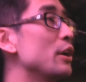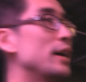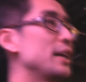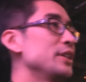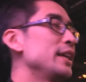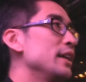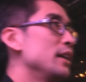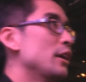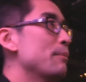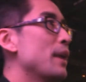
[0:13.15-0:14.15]
No, actually,
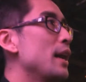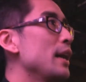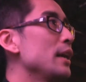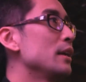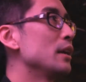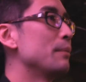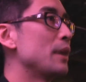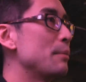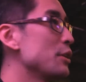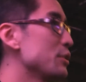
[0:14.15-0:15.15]

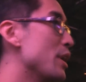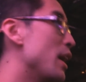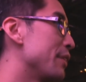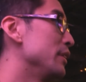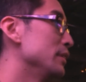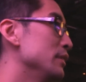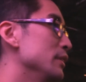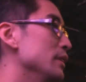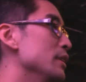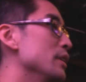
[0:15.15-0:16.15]
I'm also an author.
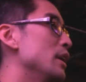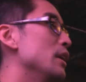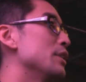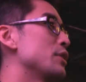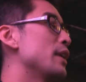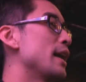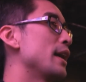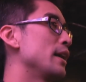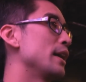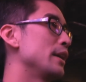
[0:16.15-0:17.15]
So
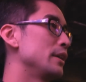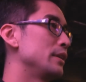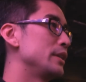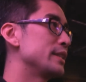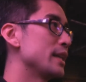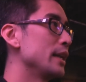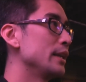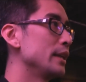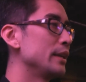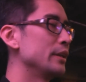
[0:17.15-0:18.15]
I
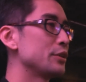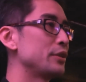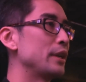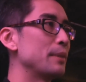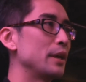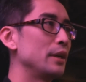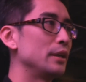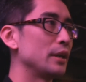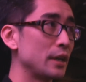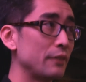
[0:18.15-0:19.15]
design and illustrate
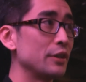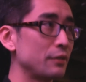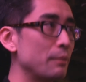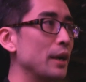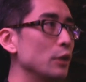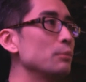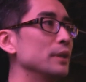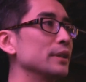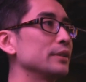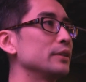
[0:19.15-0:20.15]
the covers for my own
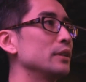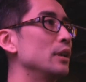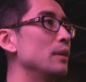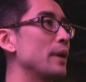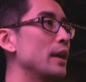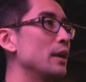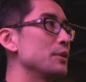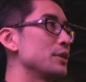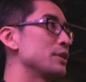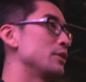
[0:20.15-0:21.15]
books, and I
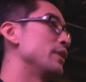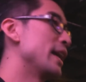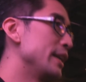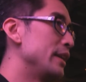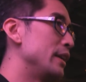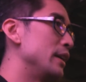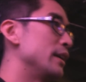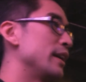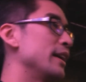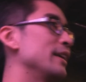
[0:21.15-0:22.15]
was also an editor,
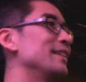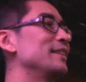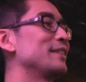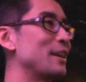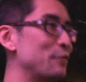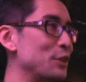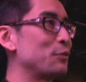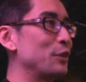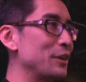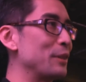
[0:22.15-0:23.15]
and I did covers
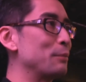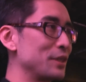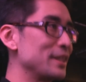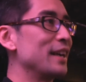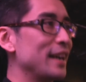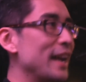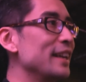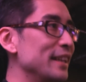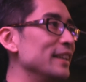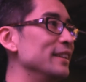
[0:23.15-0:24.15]
for the books that I
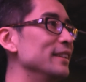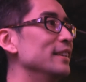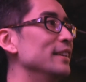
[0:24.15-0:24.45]
edited.